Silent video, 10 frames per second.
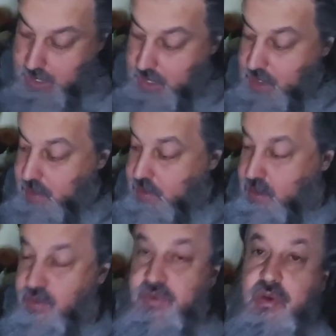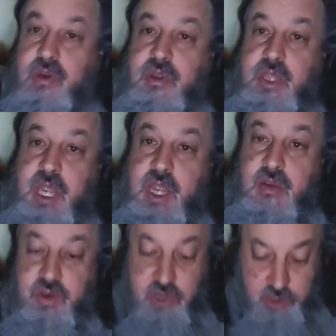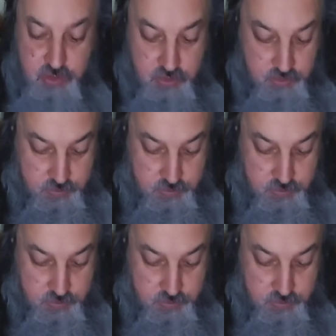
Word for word: into the first day of June.